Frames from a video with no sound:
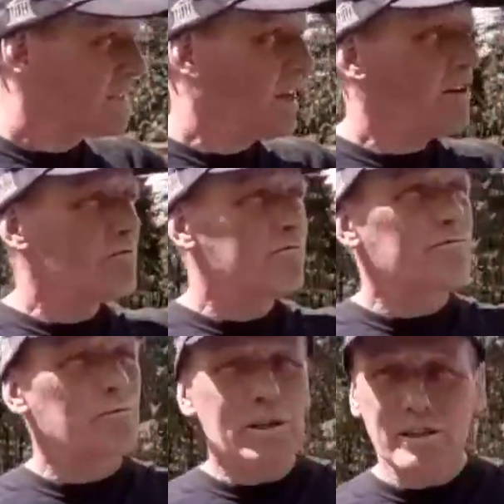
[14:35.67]

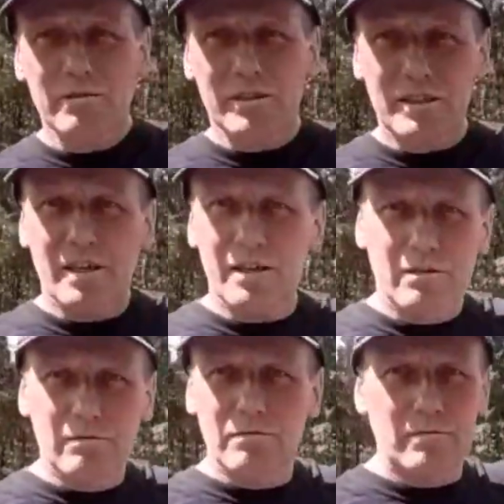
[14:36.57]
when you're doing a
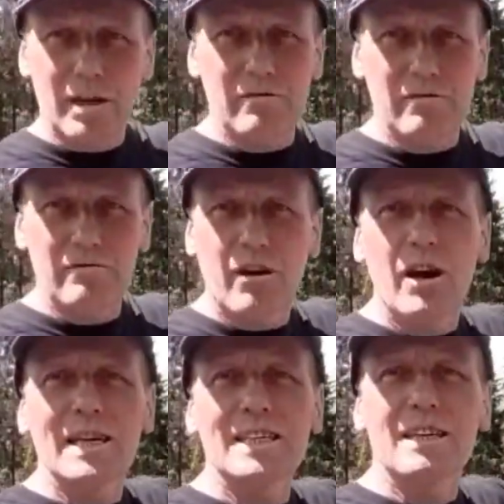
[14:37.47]
circle, no
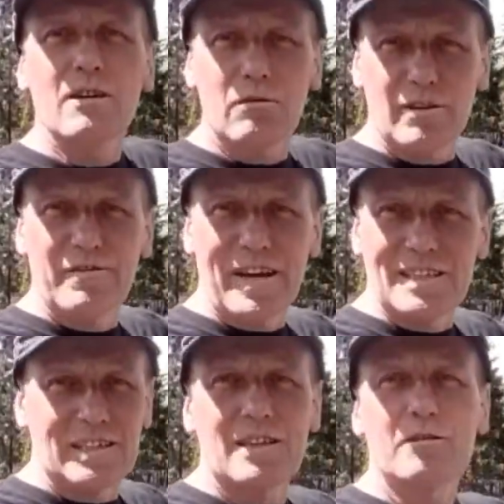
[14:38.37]
riding along the
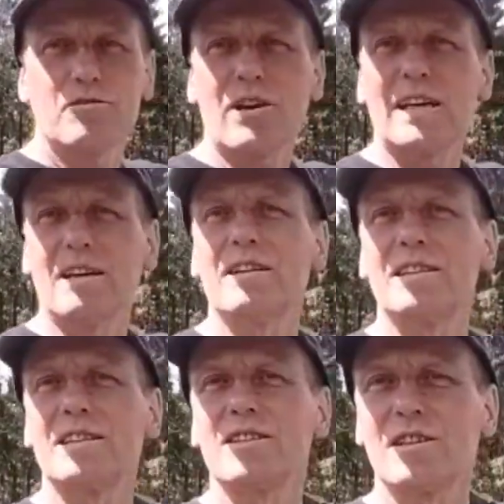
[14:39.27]
fence. There's no straight
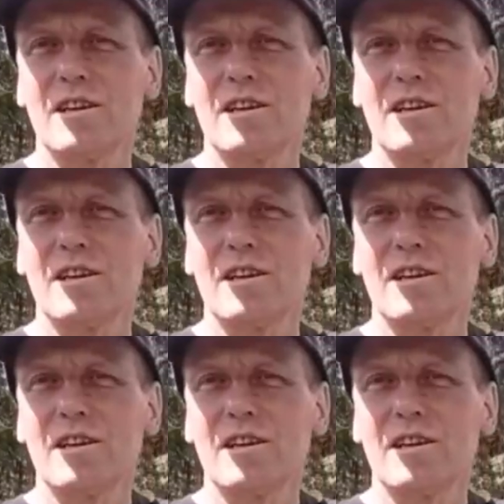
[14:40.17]
lines in a